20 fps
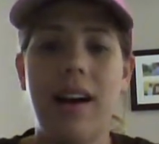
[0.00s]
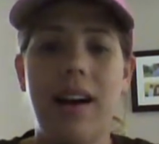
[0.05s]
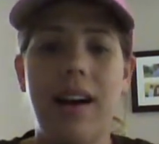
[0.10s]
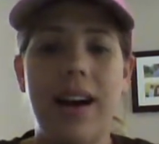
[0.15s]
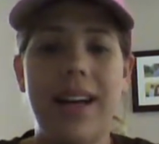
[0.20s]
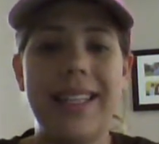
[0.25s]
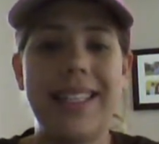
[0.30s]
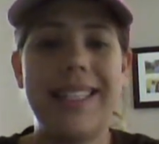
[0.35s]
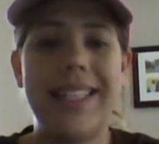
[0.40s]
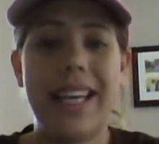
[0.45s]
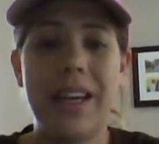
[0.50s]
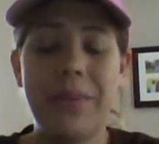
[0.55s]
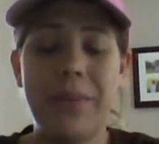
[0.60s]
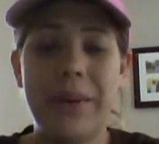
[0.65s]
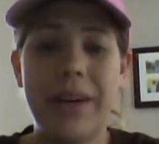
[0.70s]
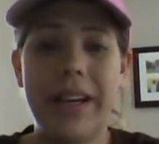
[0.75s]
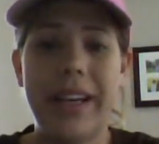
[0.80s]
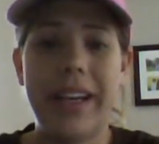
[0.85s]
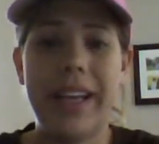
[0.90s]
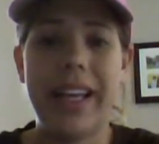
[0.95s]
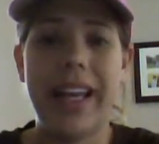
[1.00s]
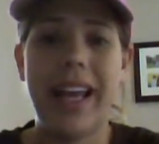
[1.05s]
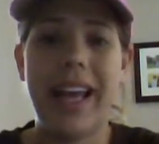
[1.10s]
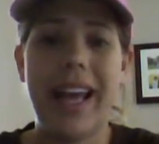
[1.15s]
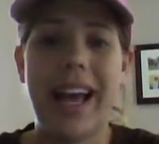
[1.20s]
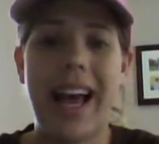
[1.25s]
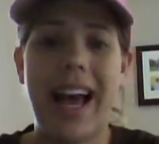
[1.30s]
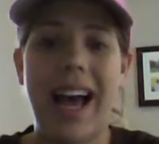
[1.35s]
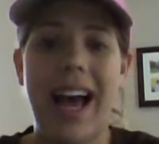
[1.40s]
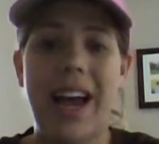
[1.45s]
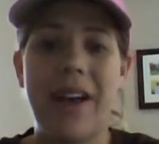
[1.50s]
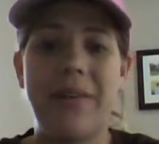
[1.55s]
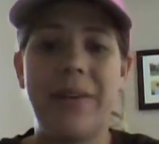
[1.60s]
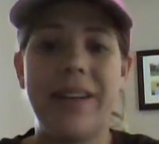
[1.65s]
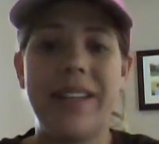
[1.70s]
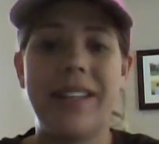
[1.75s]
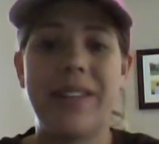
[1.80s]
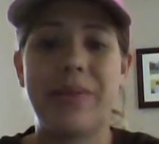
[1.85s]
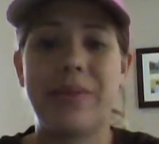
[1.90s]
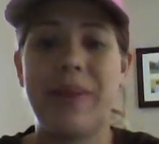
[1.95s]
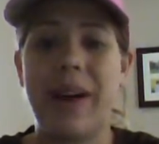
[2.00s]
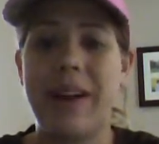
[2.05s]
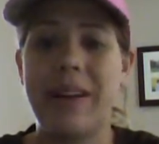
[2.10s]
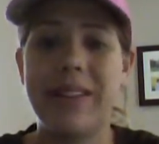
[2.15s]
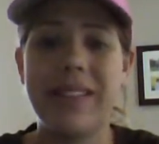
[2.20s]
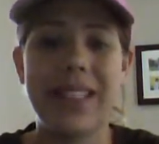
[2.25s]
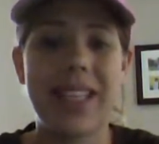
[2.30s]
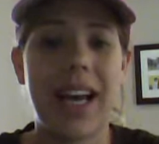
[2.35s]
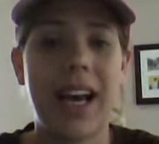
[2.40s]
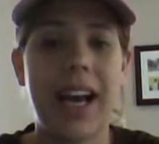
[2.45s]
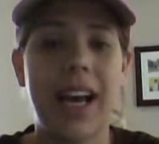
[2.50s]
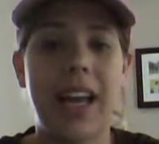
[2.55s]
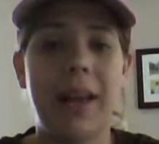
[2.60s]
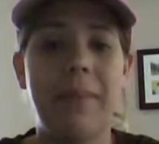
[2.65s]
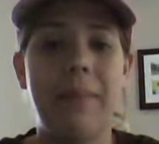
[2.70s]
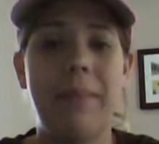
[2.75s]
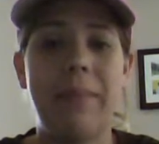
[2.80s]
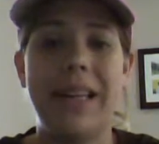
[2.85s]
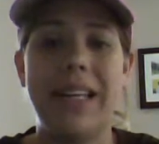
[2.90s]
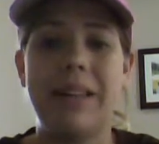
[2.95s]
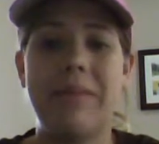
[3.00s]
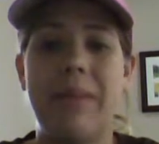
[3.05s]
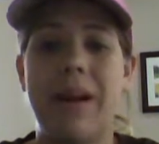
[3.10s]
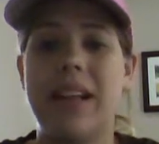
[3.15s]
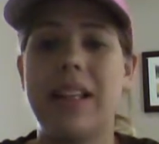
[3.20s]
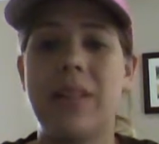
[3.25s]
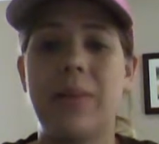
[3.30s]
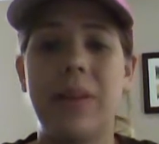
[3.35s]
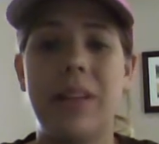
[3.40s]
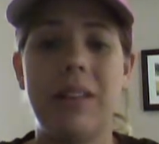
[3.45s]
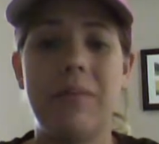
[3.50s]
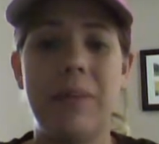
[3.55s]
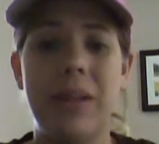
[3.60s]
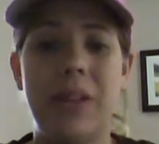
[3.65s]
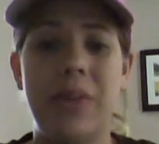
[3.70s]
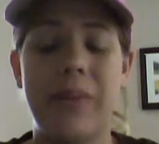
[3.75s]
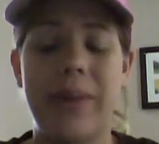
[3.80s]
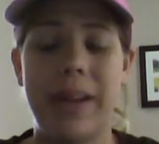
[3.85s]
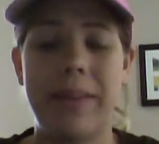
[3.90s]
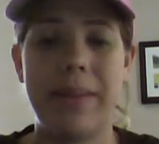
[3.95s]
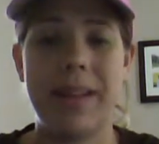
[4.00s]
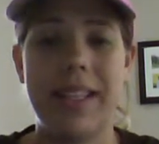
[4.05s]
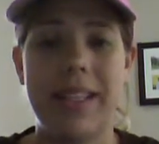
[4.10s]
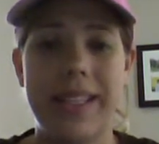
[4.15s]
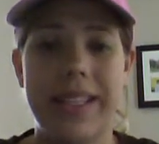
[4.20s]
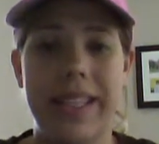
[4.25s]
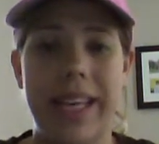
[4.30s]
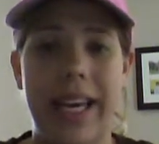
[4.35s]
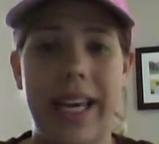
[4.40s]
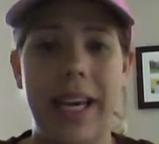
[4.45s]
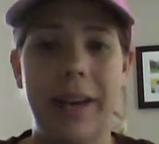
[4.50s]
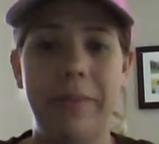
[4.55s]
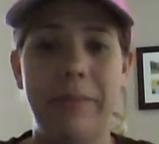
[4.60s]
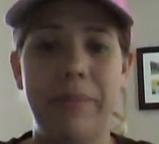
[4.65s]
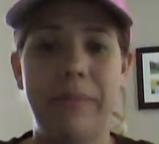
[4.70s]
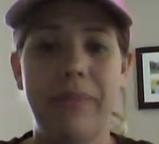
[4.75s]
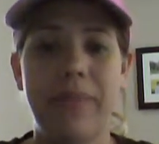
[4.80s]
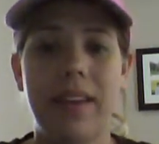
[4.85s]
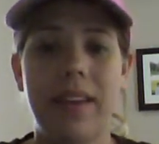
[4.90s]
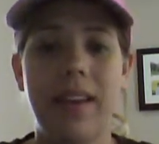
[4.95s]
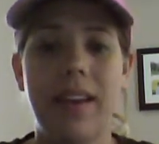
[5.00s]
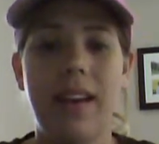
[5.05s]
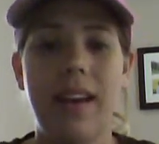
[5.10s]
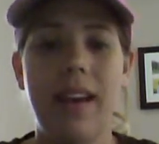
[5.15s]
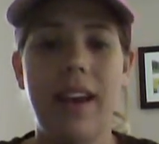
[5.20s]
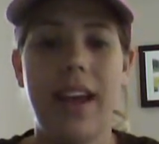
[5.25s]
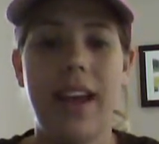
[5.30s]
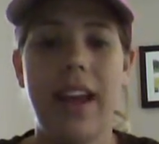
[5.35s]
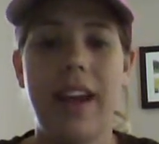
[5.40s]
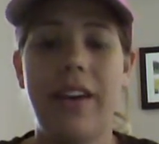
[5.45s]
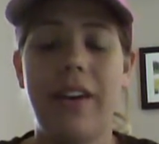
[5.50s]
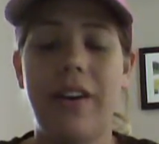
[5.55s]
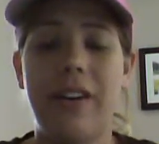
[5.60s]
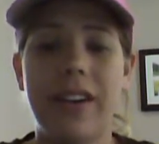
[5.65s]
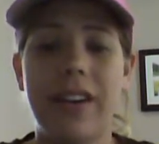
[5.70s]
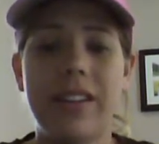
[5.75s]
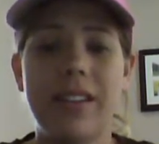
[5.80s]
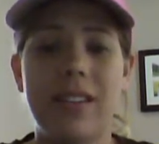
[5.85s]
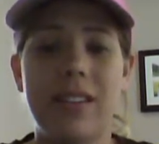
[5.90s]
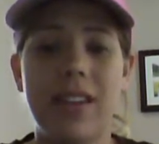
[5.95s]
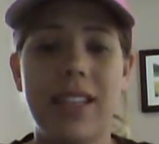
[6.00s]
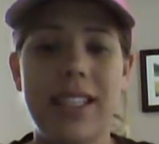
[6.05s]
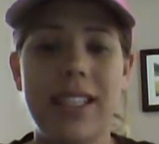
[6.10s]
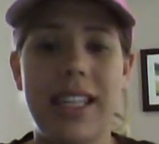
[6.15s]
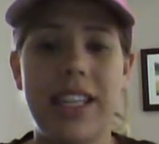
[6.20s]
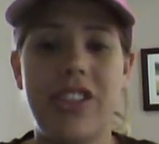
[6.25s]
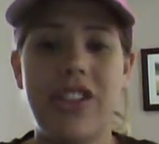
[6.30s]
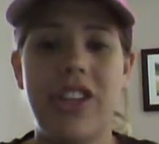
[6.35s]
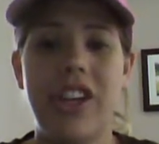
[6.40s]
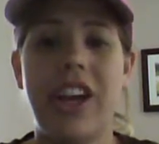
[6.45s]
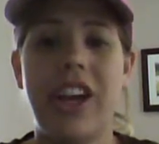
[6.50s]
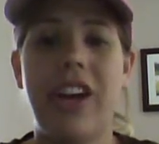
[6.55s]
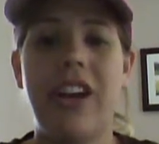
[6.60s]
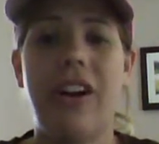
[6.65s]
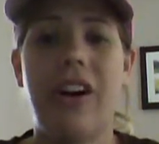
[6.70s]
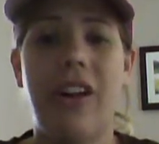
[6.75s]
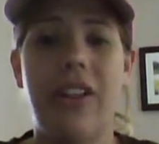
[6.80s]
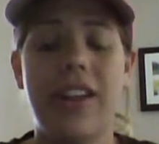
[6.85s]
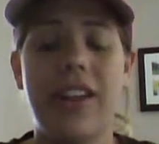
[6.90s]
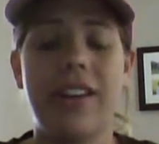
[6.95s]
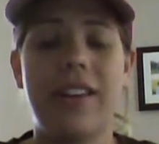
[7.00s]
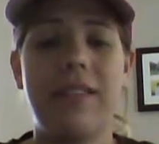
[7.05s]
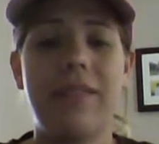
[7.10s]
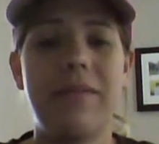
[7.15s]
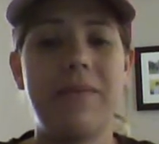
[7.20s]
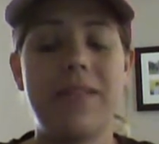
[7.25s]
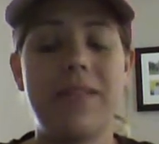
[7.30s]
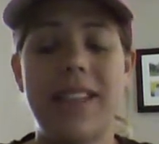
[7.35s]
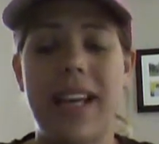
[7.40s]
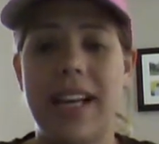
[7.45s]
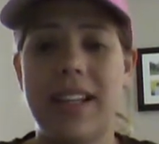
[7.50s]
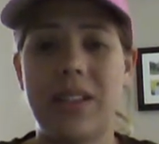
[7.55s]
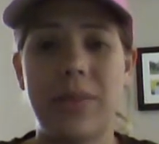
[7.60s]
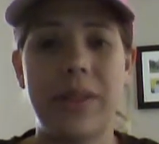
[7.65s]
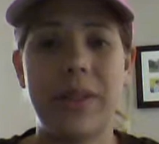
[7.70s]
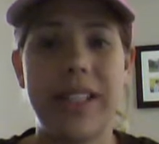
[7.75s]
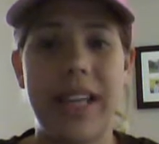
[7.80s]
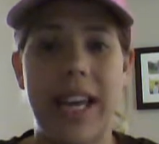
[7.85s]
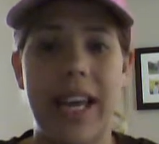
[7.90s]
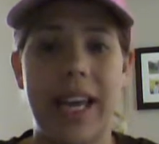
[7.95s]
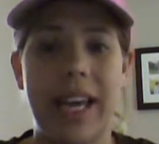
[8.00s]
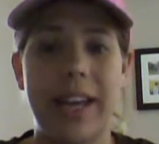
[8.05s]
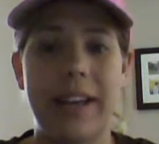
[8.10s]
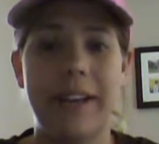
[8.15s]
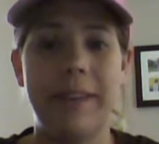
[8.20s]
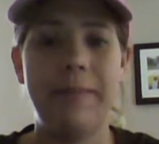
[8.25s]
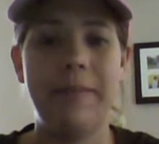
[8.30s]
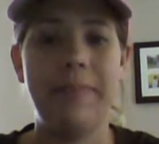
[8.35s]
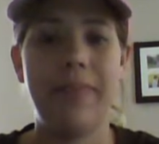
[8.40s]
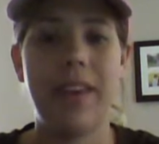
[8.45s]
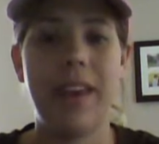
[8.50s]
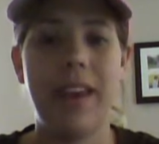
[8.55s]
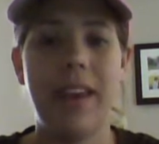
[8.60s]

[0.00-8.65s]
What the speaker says: On day one, I was right on time, but it might as well have been 20 minutes late. He had already started teaching and all the desks were taken.